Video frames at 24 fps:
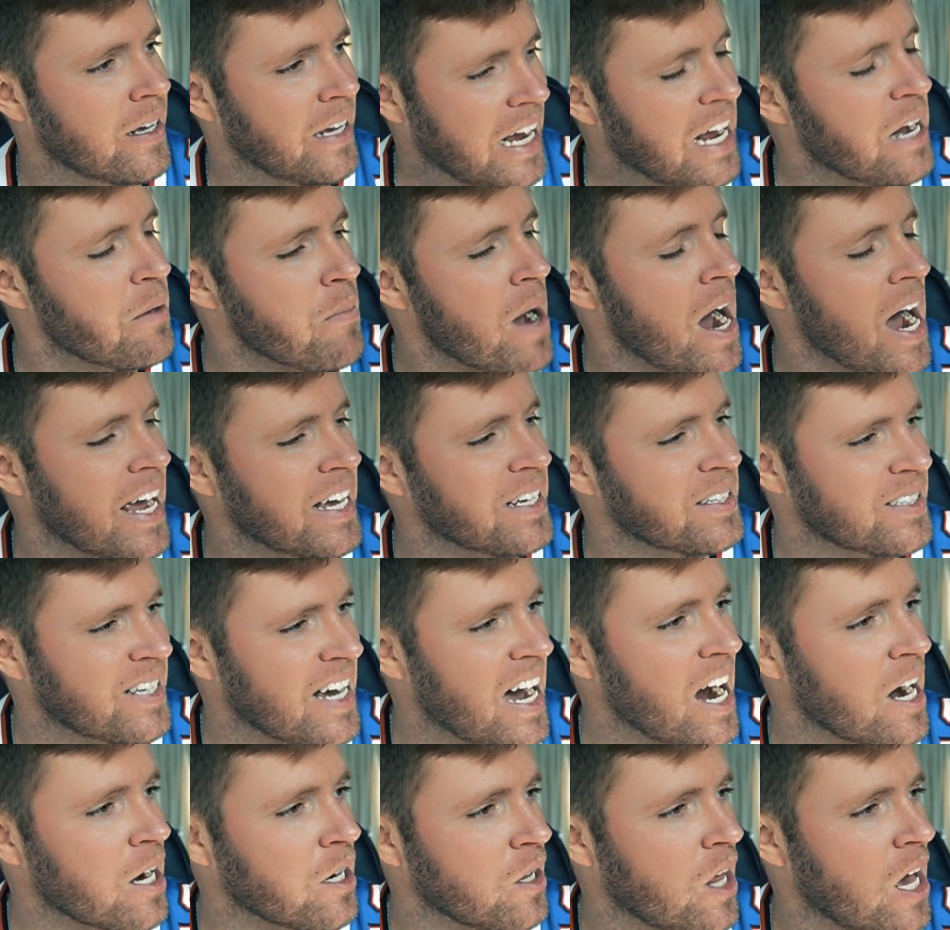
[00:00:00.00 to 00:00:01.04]
in my
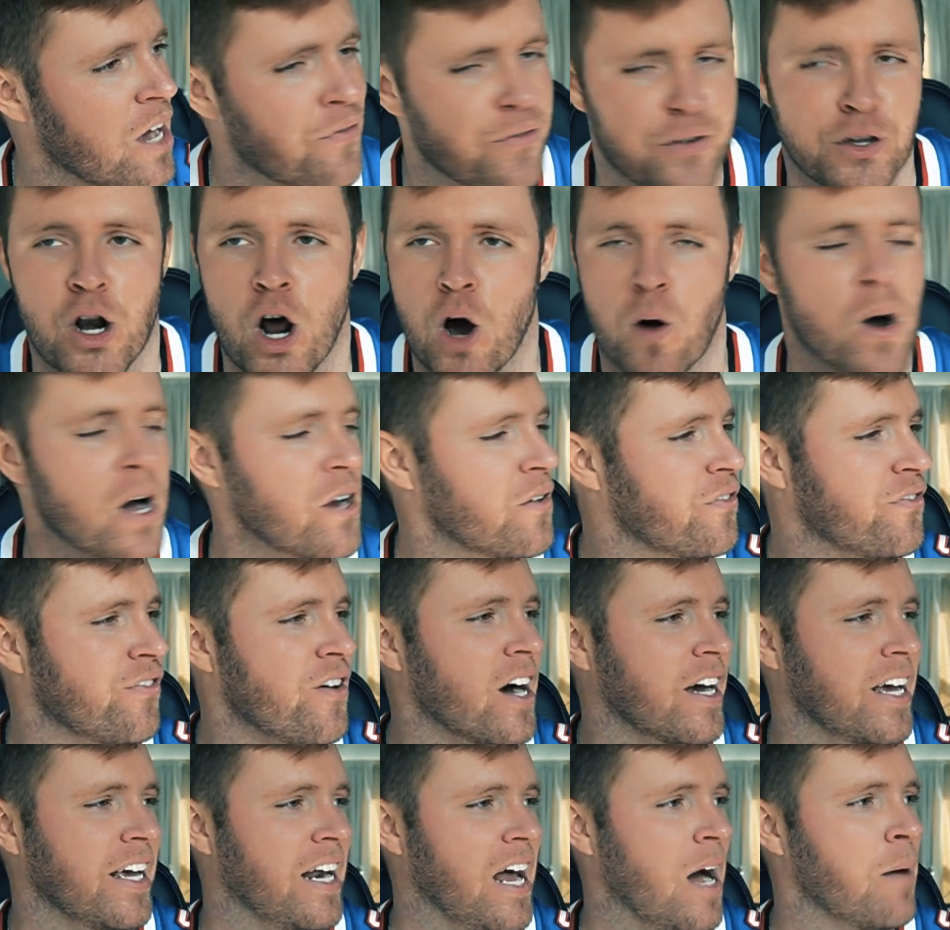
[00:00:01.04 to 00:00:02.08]
entire life. You know what? F
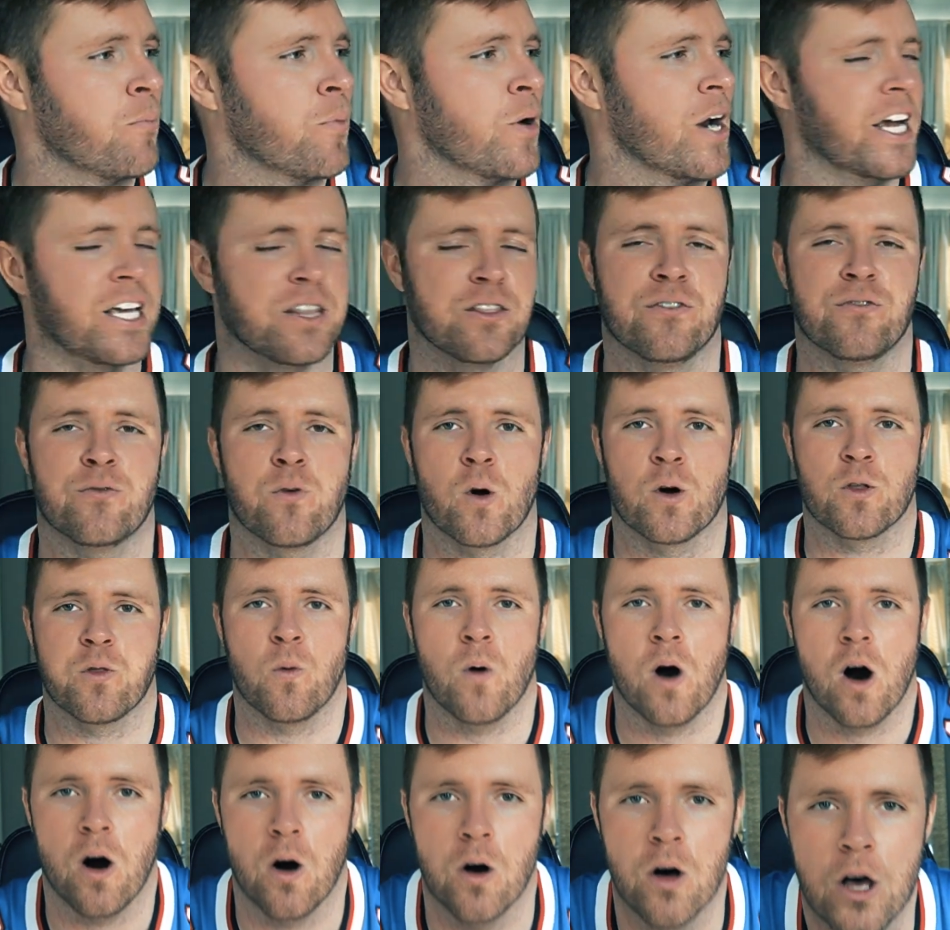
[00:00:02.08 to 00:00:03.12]
it. I'm breaking the fourth
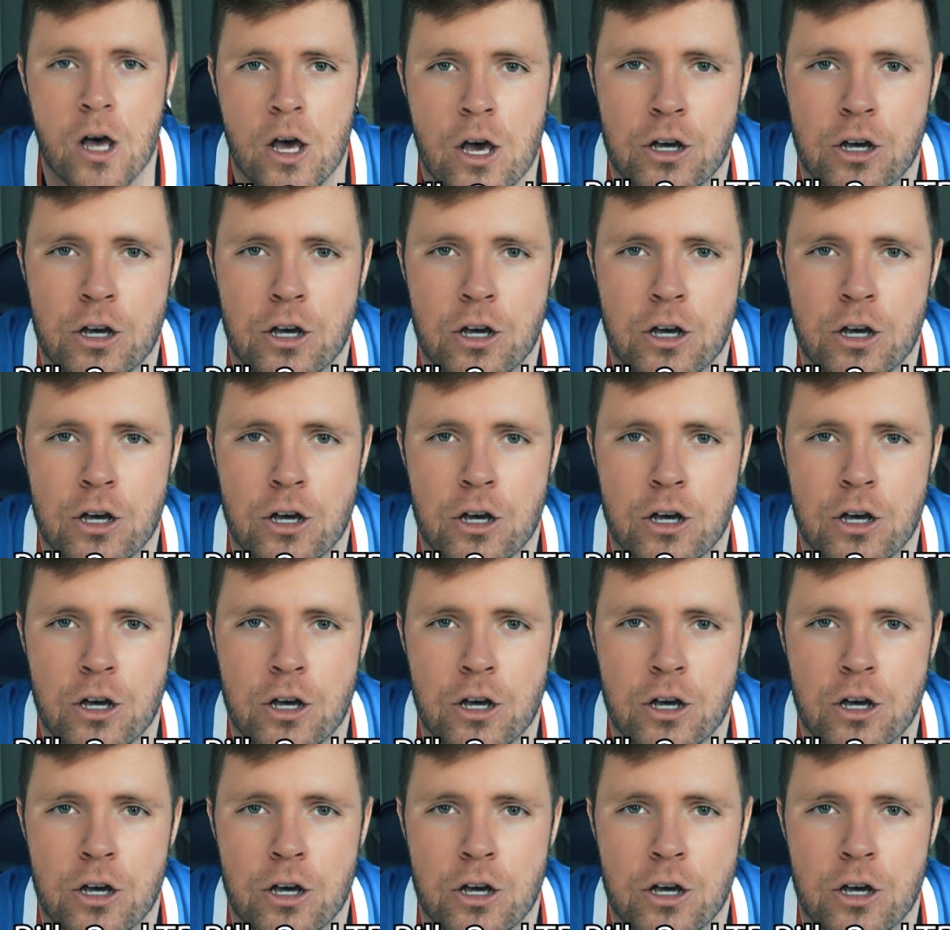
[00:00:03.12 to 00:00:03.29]
wall.